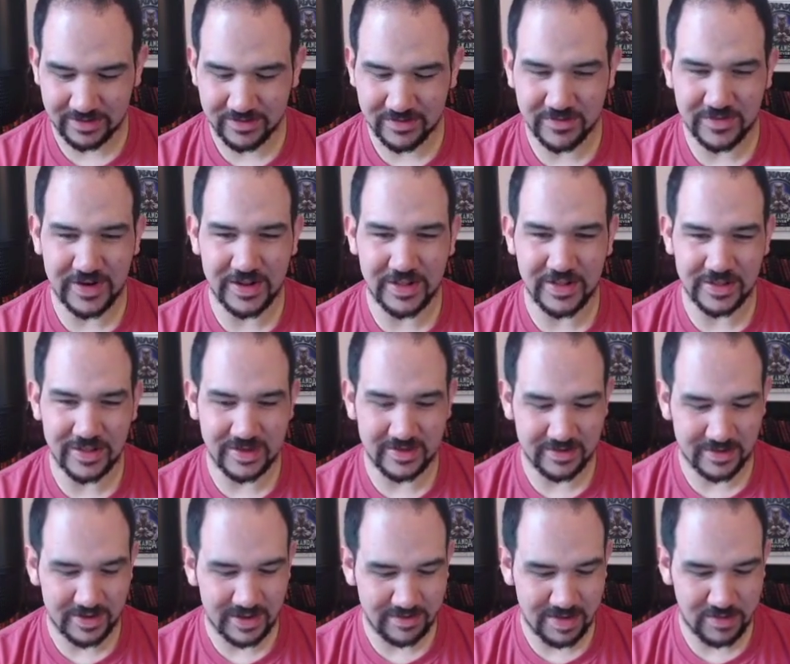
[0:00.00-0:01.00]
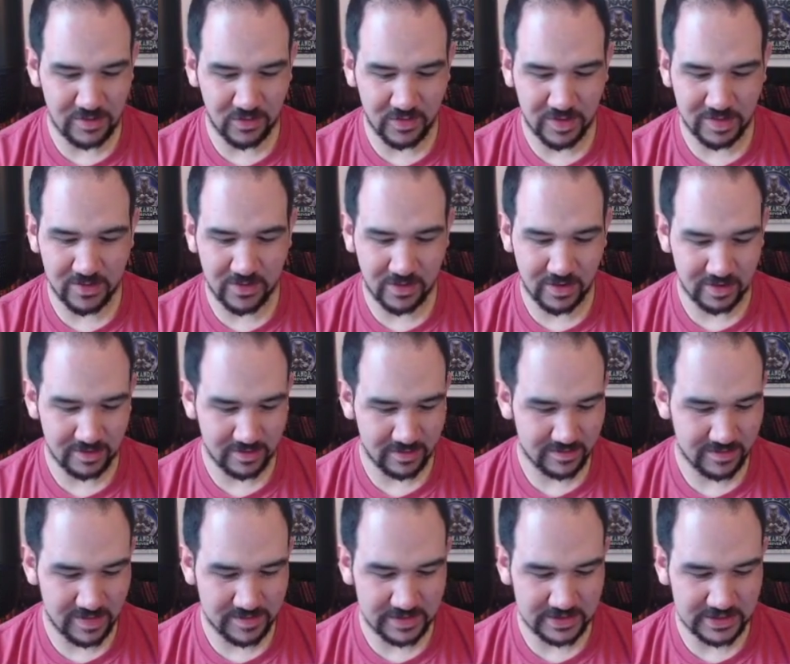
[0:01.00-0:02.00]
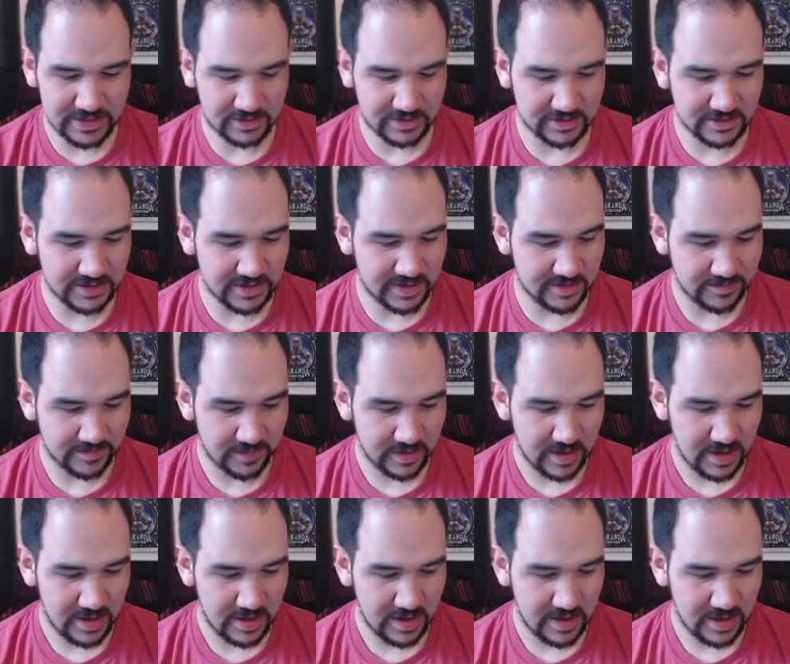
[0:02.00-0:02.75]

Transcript: vanilla, and maybe one more, maybe chocolate chip.